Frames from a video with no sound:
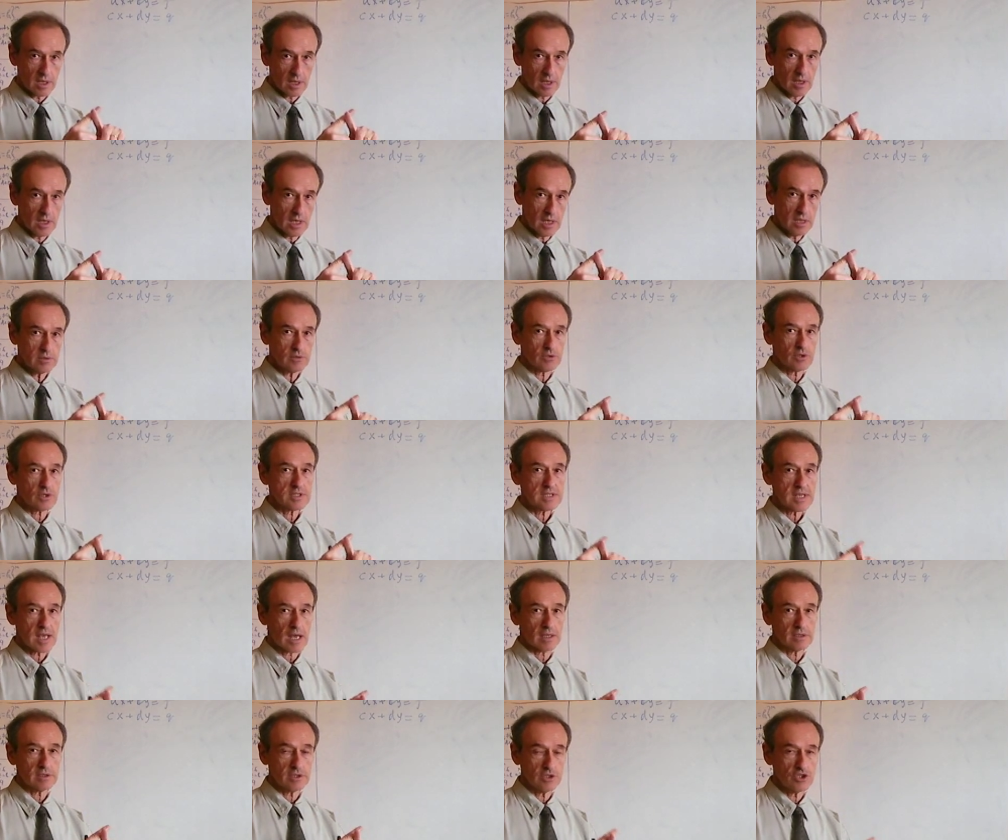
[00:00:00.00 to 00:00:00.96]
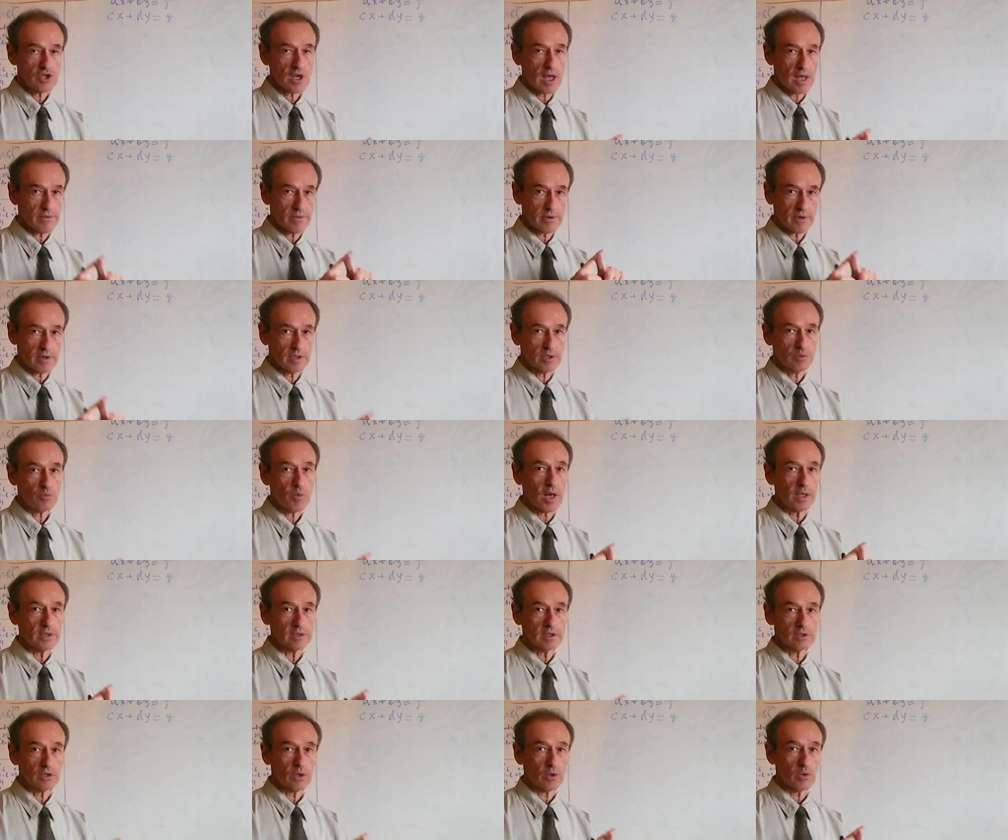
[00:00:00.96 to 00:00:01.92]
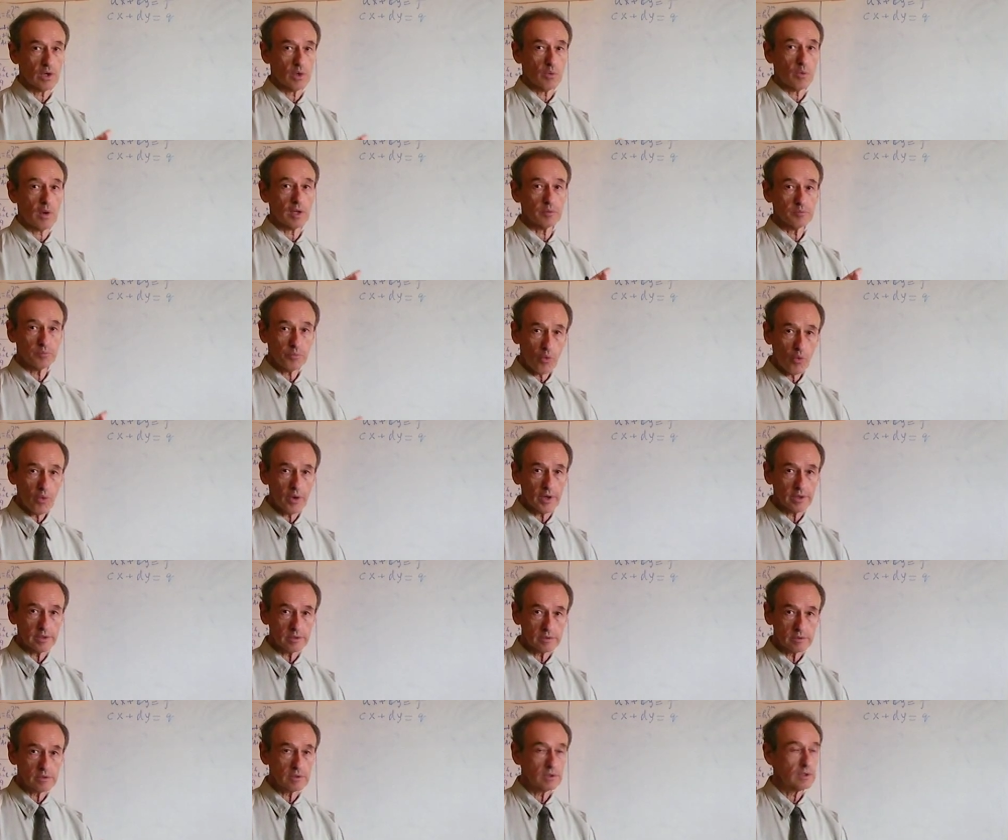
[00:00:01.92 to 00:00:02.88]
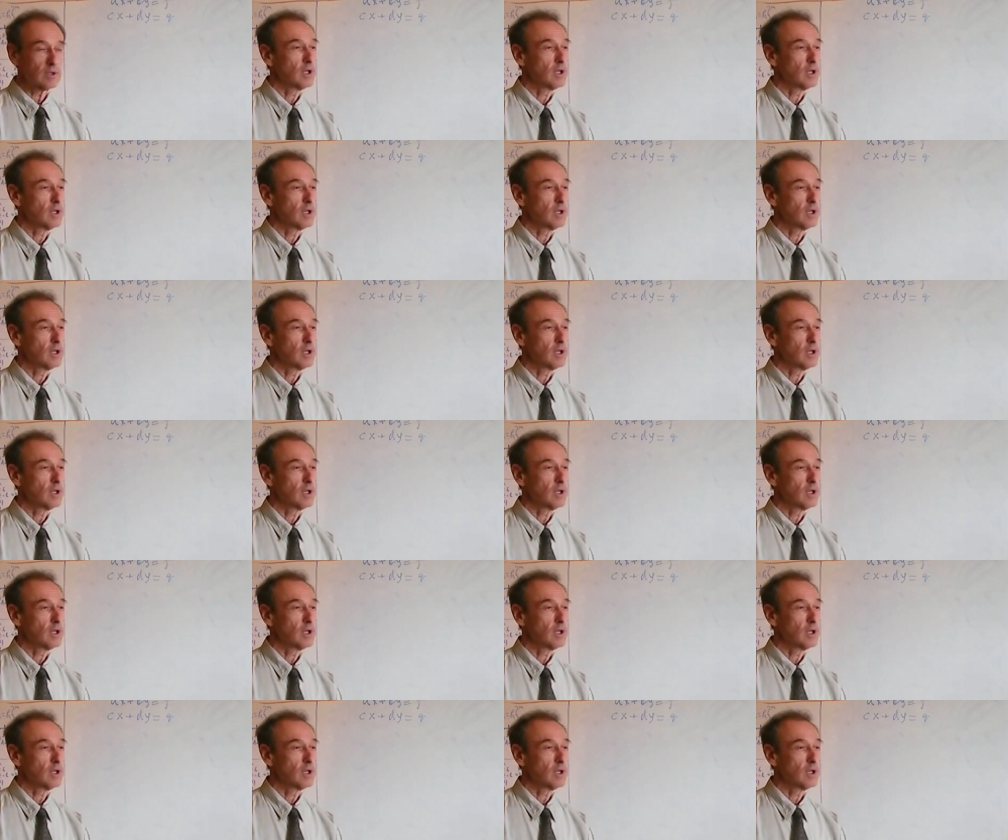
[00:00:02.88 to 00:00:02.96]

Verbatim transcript: intersect each other in one and only one point,